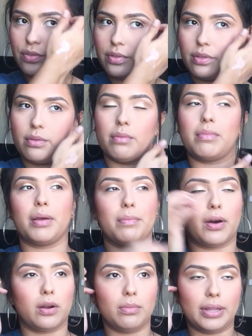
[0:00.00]
on my
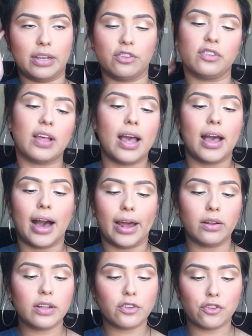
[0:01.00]
bottom lashes. I don't
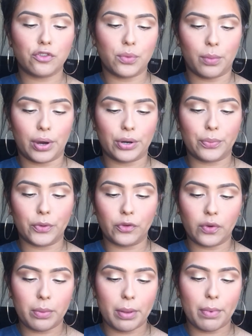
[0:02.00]
like to do waterproof on
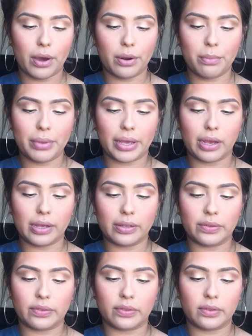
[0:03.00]
my bottom because
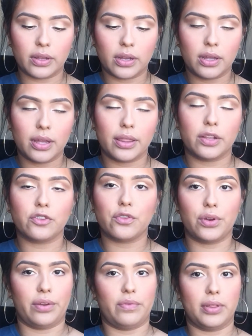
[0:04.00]
there's no need
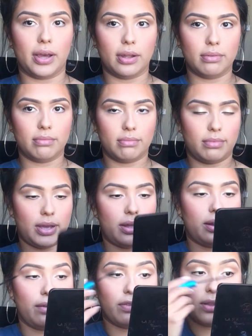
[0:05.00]
for that, and I
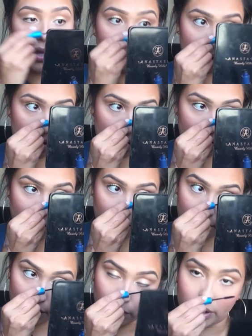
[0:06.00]
feel like
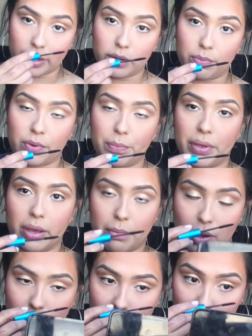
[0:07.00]
it'll end up ripping them out
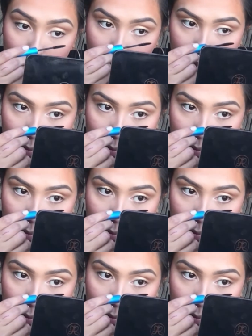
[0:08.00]
or something.